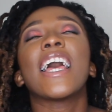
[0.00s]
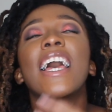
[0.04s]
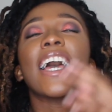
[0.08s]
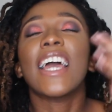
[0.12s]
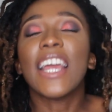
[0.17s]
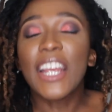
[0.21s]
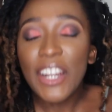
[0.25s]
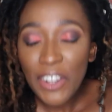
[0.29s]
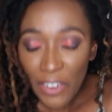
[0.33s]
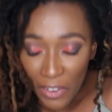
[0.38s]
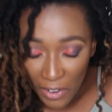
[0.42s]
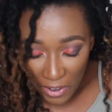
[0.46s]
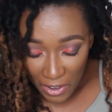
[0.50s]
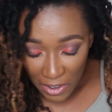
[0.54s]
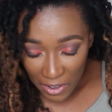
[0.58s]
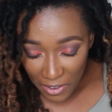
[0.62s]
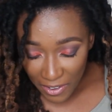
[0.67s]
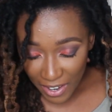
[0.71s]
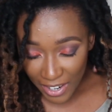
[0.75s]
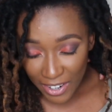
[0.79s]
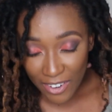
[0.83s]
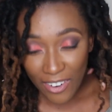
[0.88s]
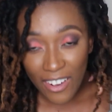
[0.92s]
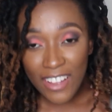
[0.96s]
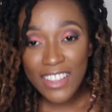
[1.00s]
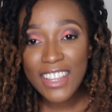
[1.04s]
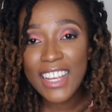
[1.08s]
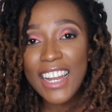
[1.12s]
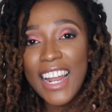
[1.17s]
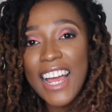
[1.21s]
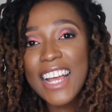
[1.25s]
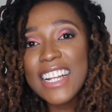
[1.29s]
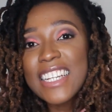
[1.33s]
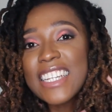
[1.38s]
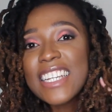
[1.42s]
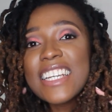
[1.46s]
I know the
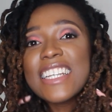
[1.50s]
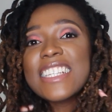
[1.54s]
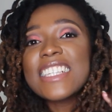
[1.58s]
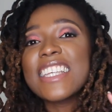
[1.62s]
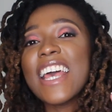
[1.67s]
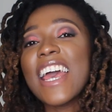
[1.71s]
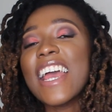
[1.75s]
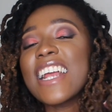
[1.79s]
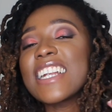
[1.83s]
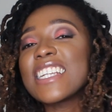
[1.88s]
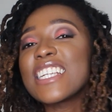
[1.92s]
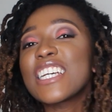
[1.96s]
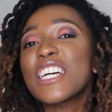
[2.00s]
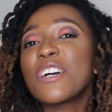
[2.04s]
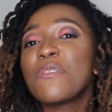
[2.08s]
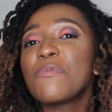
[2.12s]
lighting is hectic.